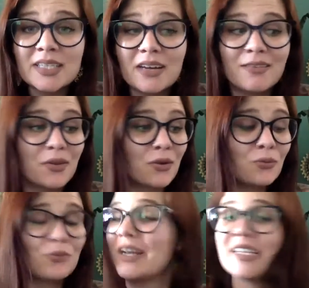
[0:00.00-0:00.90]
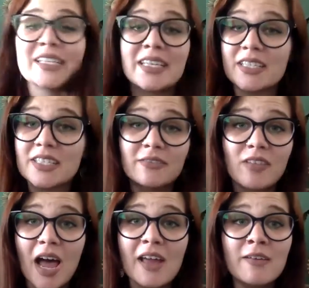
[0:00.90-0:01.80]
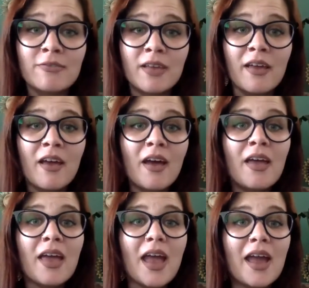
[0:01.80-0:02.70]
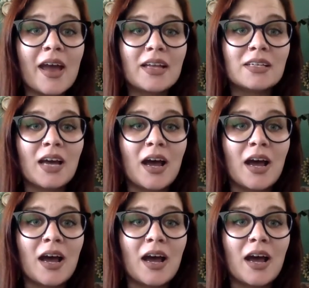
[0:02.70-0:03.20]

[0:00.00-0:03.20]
of the craziness of life. And